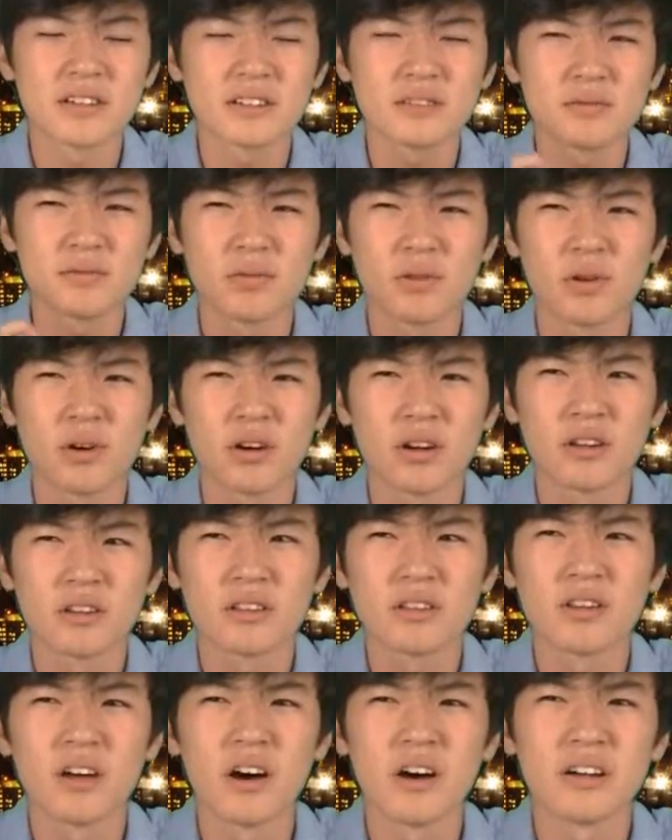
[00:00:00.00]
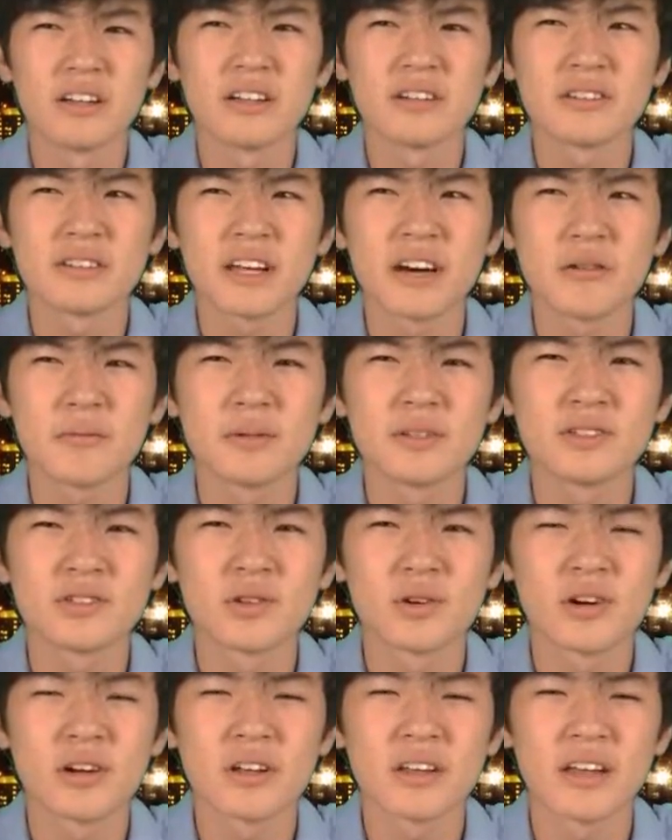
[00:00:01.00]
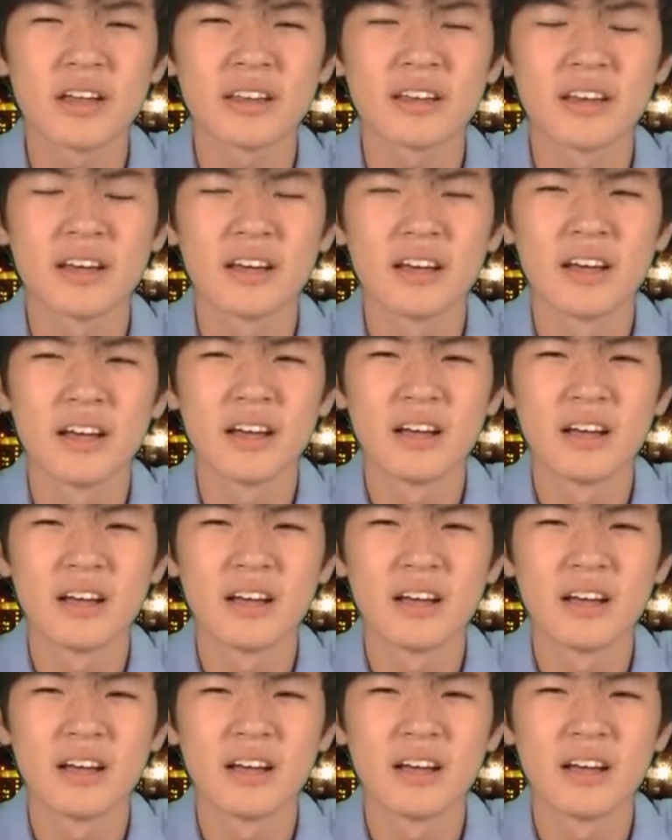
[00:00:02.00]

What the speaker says: That's 4. No, that would be shorter than...